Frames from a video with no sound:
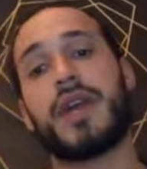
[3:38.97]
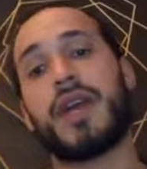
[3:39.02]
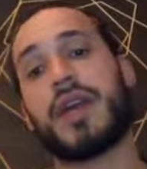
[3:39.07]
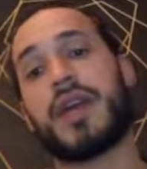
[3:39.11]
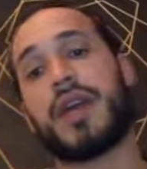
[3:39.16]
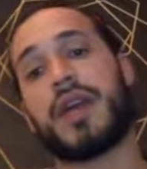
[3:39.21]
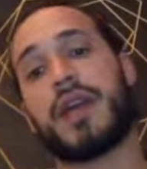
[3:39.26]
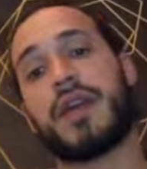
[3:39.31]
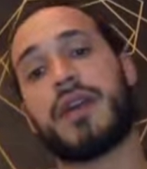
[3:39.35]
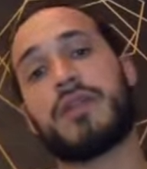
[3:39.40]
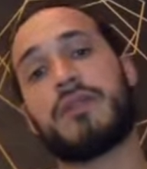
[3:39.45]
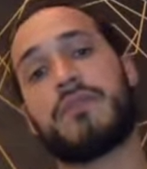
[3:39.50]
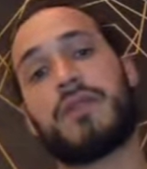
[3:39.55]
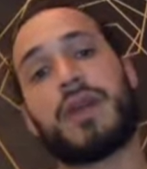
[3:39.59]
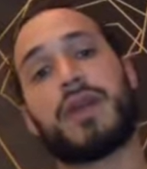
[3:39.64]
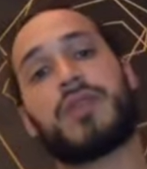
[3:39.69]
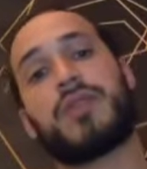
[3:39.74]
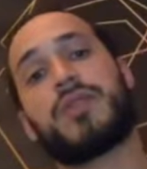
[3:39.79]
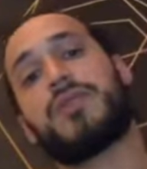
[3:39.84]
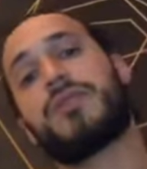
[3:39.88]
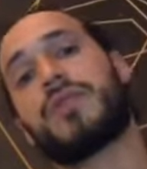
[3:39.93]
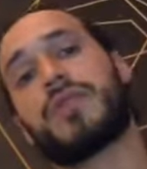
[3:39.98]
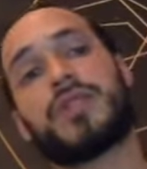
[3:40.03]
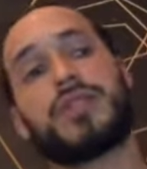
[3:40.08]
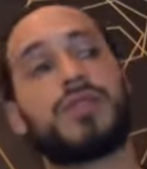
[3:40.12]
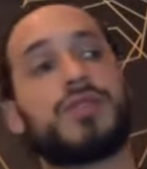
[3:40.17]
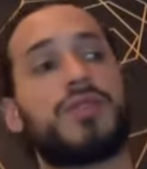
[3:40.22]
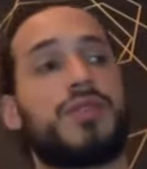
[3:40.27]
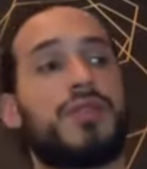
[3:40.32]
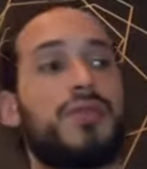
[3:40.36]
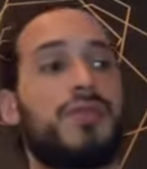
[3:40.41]
And by doing
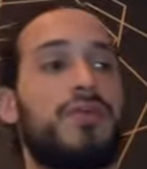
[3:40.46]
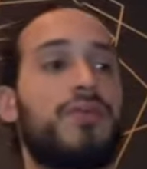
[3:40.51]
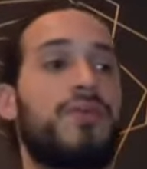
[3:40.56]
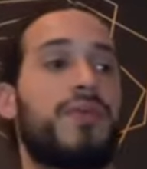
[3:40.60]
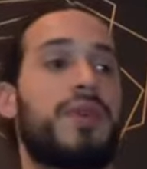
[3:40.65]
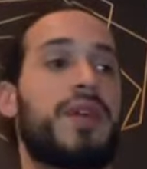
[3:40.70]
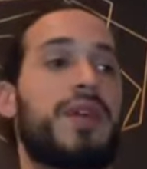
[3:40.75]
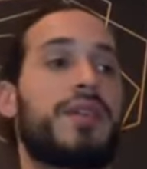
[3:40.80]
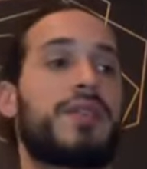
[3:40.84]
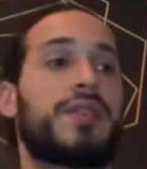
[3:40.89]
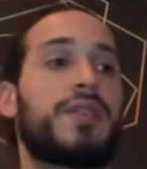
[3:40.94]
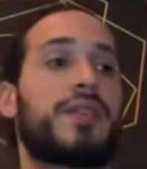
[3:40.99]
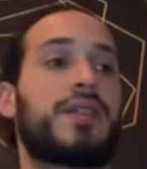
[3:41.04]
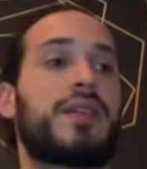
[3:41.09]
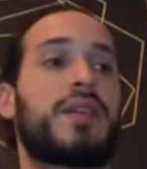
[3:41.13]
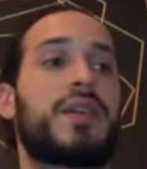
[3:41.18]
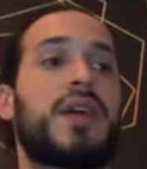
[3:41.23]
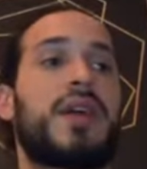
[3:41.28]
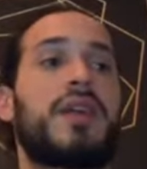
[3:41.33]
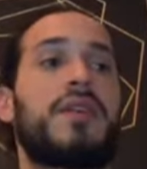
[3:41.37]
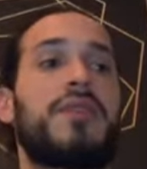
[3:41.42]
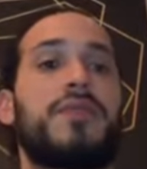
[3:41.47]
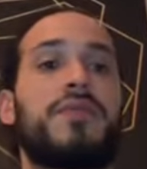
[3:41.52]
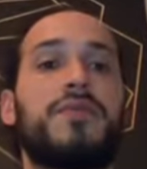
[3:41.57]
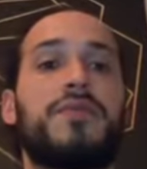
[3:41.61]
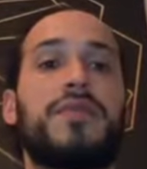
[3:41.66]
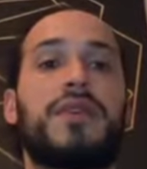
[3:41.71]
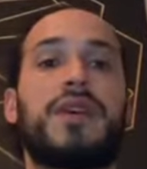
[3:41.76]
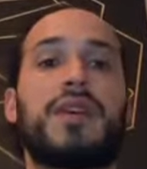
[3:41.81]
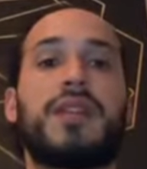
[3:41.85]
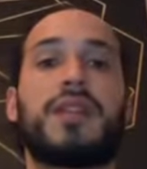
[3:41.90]
so, it's going to kind
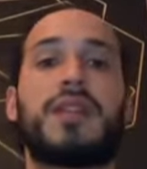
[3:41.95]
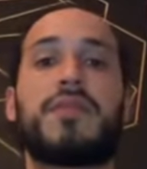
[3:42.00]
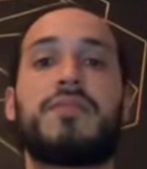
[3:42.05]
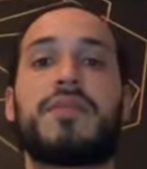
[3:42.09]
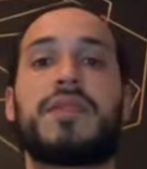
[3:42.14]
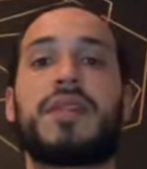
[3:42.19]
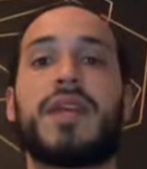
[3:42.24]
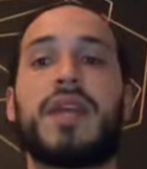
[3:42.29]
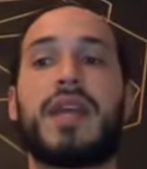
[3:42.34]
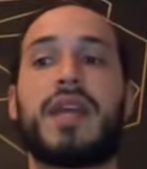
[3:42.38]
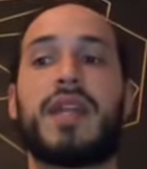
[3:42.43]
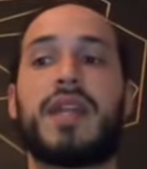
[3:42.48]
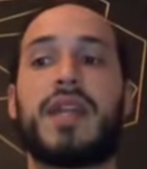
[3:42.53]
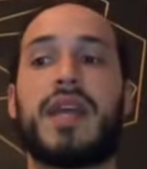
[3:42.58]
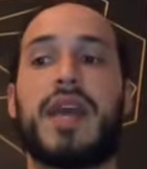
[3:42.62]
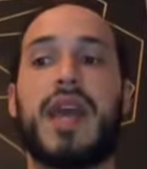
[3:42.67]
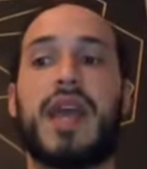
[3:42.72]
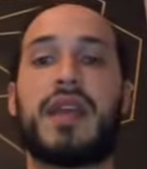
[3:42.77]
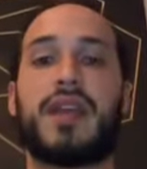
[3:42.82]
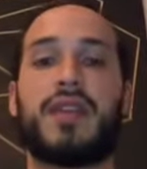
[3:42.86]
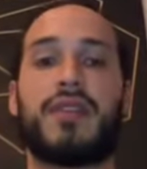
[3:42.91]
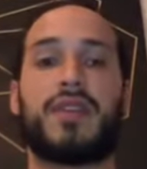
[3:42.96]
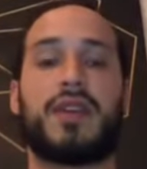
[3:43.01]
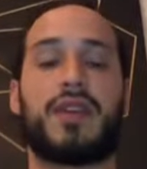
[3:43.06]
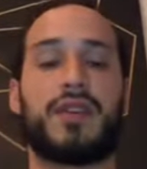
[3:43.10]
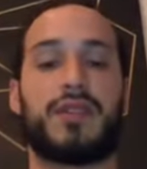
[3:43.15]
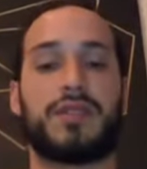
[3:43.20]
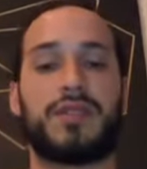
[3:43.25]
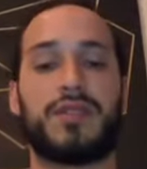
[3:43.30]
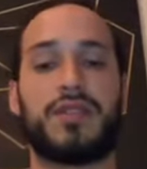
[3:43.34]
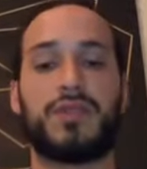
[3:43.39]
of eliminate anything.
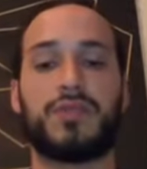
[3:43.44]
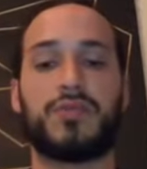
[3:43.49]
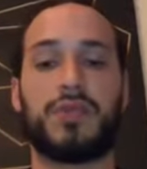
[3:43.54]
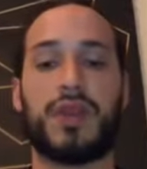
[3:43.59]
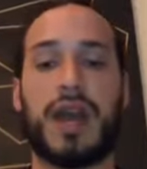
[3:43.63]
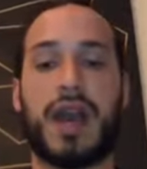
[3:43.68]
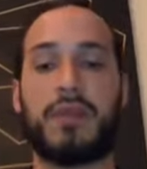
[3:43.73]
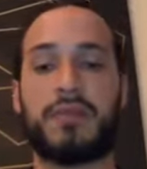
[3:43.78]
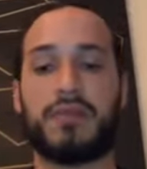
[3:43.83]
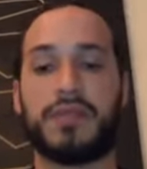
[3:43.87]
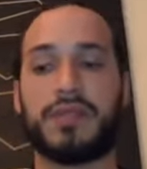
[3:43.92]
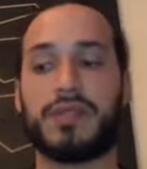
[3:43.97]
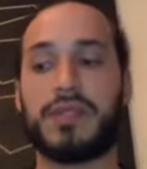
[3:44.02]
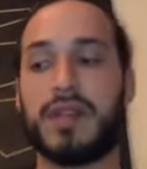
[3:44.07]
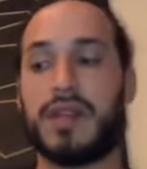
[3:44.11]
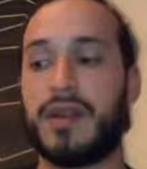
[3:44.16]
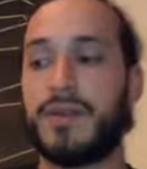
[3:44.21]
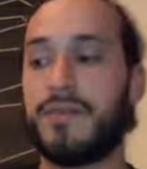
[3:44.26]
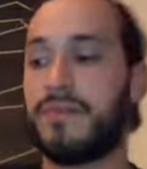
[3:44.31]
Because here's what happens.